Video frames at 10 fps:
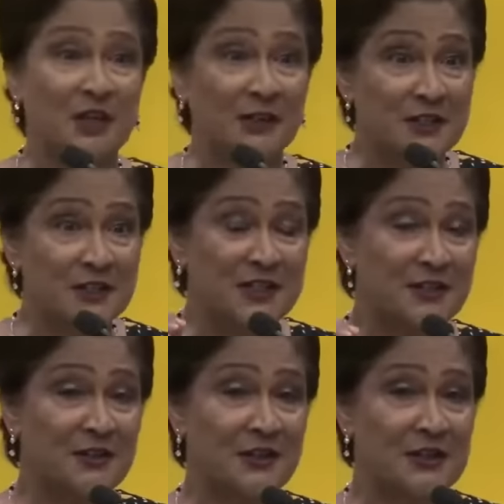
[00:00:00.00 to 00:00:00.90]
he got it
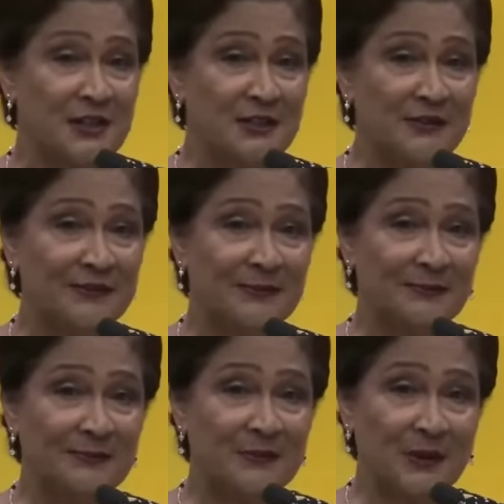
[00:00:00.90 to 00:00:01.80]
since the 13th,
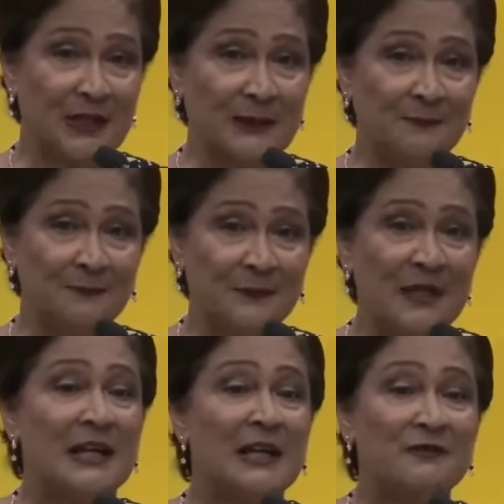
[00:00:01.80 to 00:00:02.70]
okay?
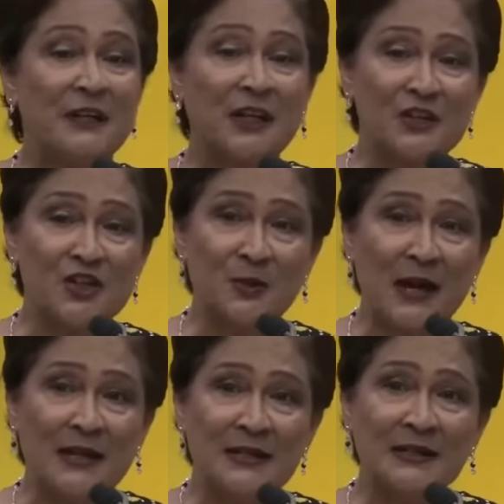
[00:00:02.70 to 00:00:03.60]
He left the country
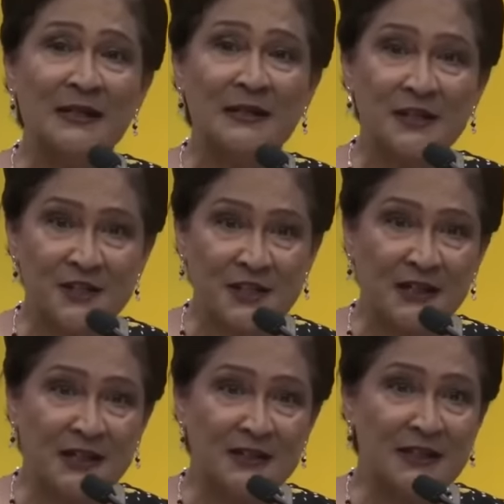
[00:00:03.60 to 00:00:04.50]
when?
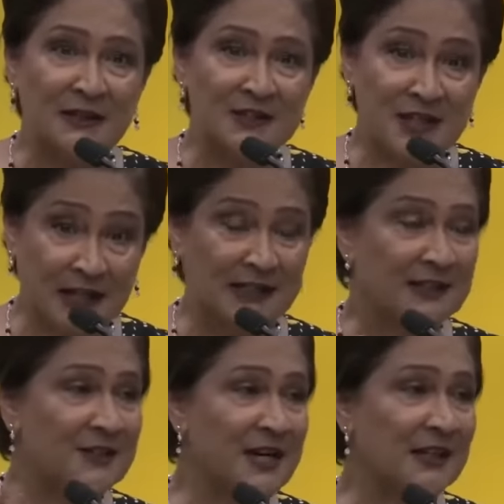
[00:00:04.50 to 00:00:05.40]

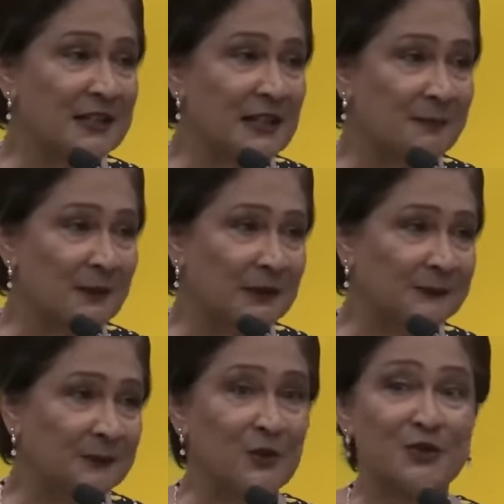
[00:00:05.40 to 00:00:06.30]
Second April,
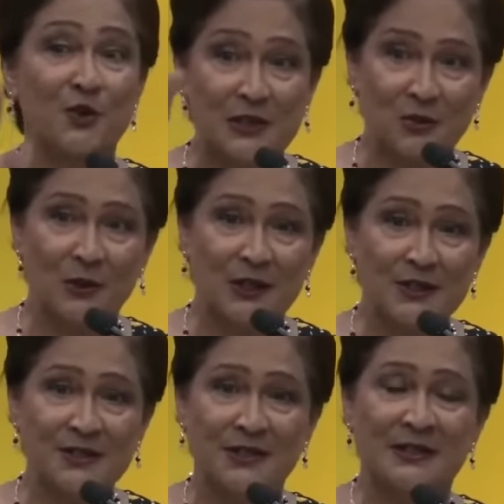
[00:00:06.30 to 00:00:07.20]
or so he told
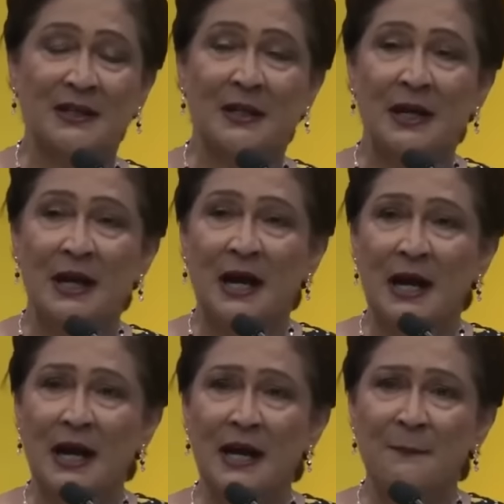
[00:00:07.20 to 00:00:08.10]
us.
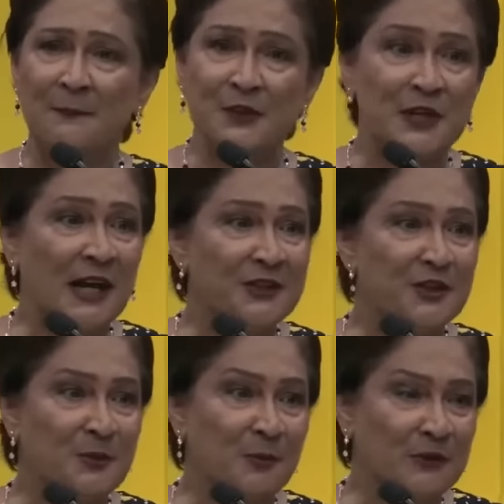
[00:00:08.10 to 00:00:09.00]
So he had
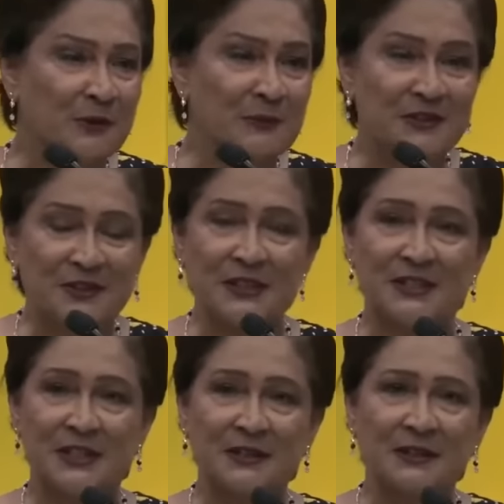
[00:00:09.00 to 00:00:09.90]
this report from the
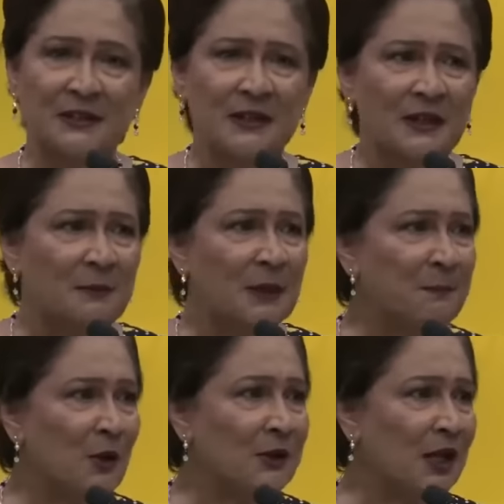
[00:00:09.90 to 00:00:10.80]
13th.
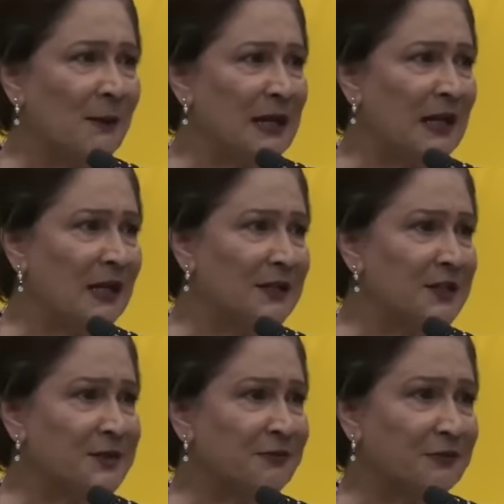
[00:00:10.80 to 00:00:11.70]
But both Camille and
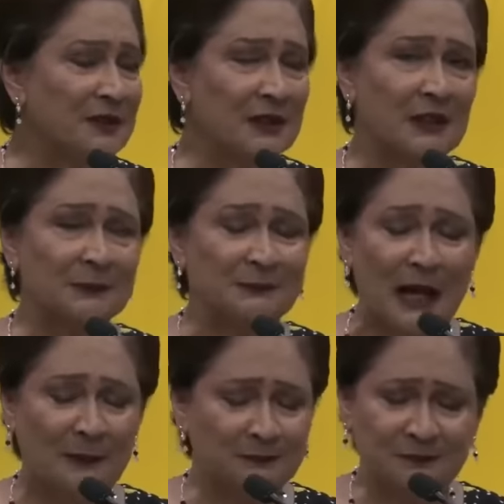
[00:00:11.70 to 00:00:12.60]
this girl,
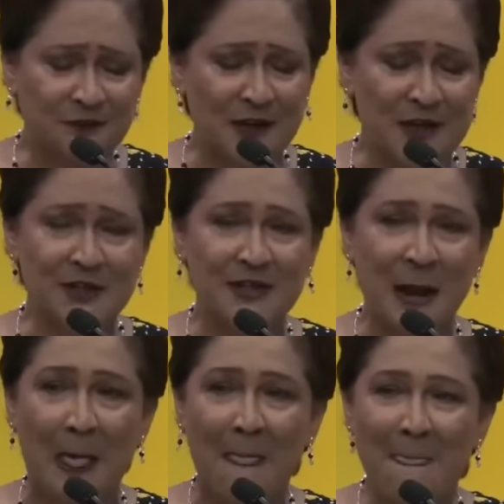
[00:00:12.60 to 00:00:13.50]
Faris,